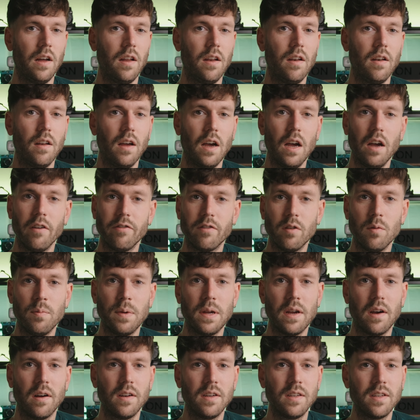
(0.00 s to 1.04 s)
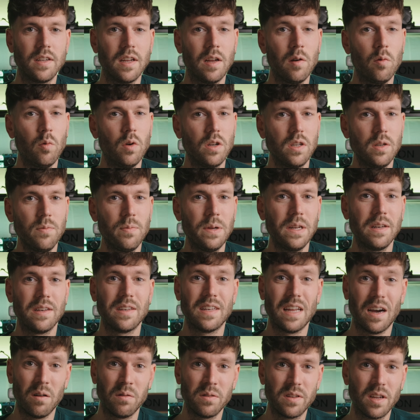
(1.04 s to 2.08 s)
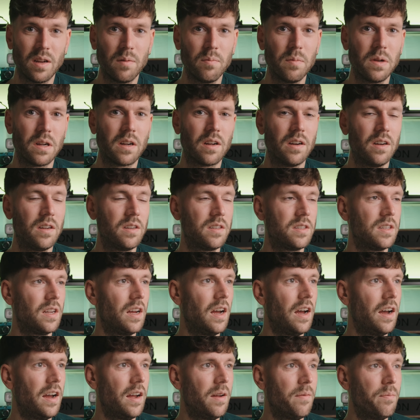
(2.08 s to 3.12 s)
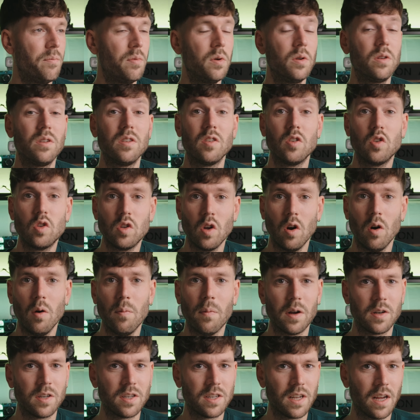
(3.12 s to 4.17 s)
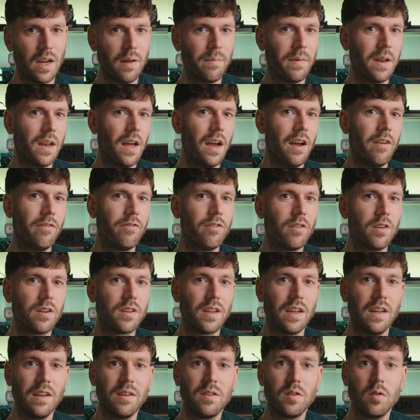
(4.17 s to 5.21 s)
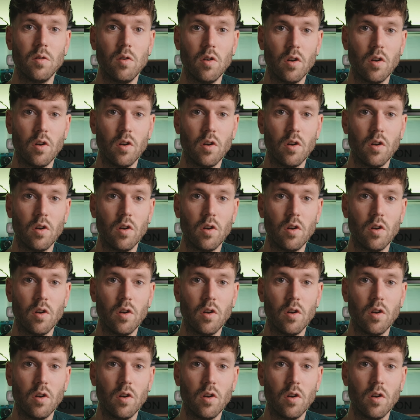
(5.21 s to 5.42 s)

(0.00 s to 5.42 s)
And I have to be honest, it was a bit daunting because I put so much time and effort into